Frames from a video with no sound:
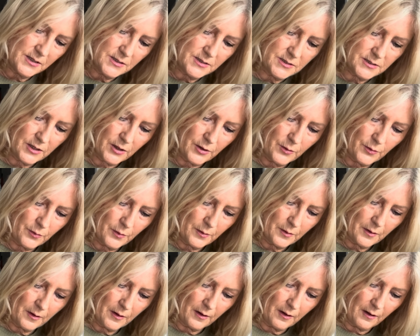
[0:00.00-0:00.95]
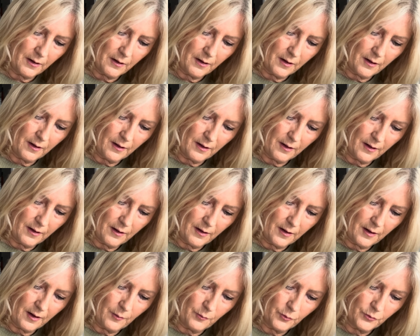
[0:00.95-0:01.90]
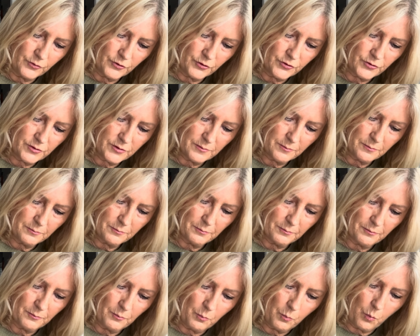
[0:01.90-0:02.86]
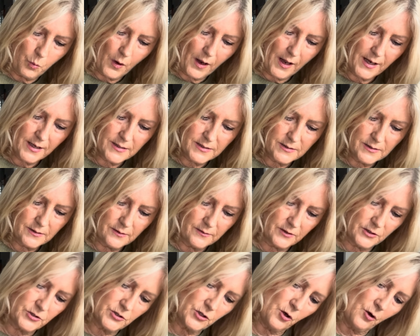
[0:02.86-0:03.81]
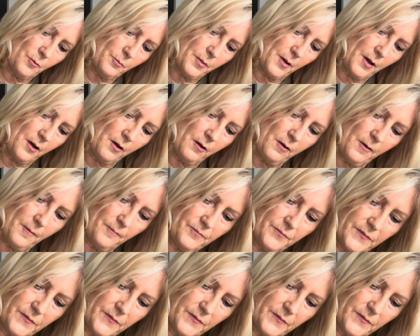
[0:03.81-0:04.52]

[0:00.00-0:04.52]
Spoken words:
So I will just wet the top part